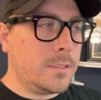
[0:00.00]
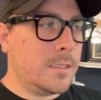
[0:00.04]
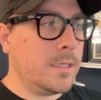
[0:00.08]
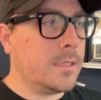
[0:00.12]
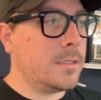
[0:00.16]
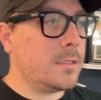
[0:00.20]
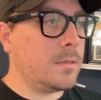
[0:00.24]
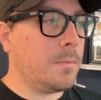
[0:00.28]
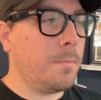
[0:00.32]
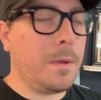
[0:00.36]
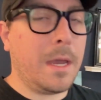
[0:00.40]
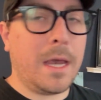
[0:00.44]

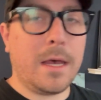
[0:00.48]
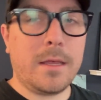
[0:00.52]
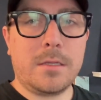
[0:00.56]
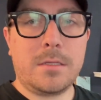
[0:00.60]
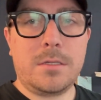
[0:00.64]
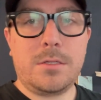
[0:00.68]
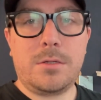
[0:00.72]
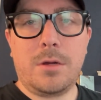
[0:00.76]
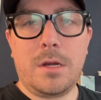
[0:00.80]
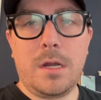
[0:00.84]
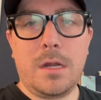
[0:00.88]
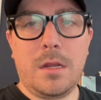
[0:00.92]
did some
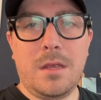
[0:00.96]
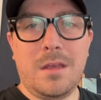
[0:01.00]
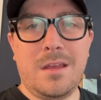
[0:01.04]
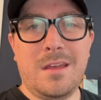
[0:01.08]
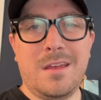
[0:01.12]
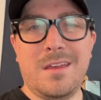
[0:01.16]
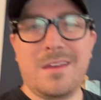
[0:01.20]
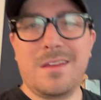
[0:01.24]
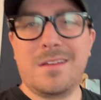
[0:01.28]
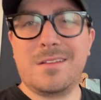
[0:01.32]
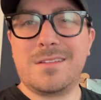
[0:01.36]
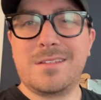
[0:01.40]
balance training
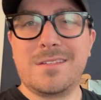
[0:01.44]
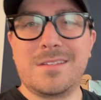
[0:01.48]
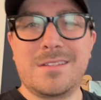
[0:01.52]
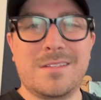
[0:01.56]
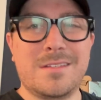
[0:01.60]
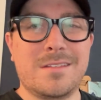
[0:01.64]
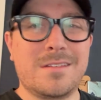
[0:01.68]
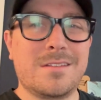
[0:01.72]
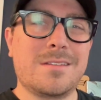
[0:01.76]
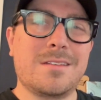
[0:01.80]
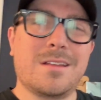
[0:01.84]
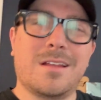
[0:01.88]
and
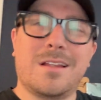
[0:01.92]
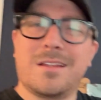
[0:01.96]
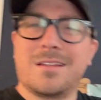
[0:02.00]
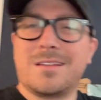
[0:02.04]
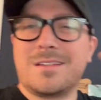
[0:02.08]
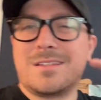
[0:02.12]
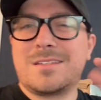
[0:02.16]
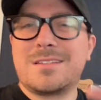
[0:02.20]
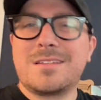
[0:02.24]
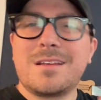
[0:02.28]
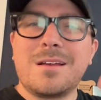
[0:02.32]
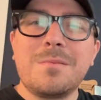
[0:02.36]

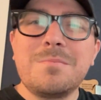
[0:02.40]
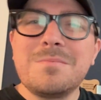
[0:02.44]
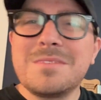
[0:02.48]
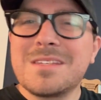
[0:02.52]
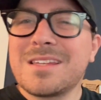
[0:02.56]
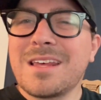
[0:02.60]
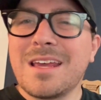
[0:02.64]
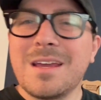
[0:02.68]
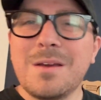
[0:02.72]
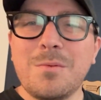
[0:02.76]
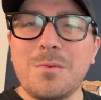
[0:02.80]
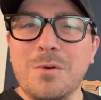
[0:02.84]
some
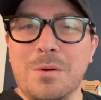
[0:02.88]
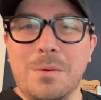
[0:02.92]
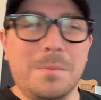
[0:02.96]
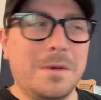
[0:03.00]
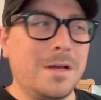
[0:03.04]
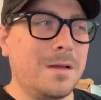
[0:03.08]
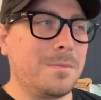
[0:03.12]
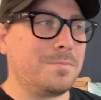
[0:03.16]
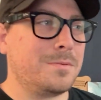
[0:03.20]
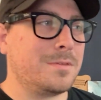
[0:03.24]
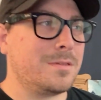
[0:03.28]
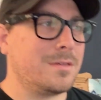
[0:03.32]
slight
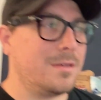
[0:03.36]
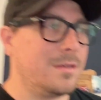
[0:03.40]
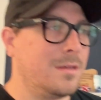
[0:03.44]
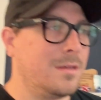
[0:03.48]
warm-ups,